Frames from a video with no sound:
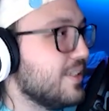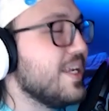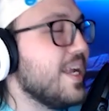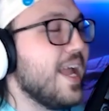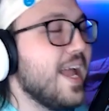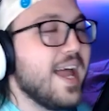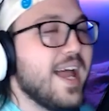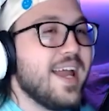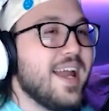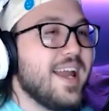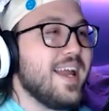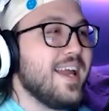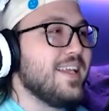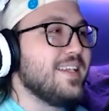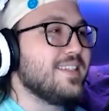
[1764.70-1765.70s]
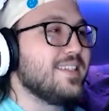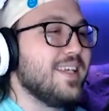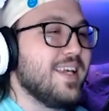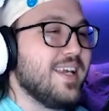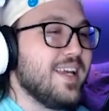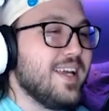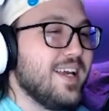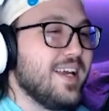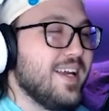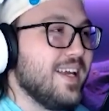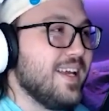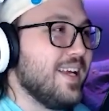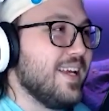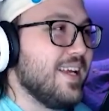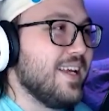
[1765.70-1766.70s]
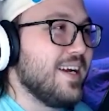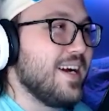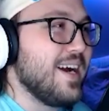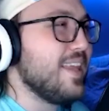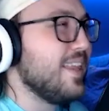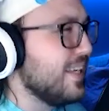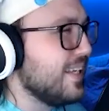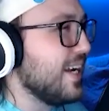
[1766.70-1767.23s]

And I think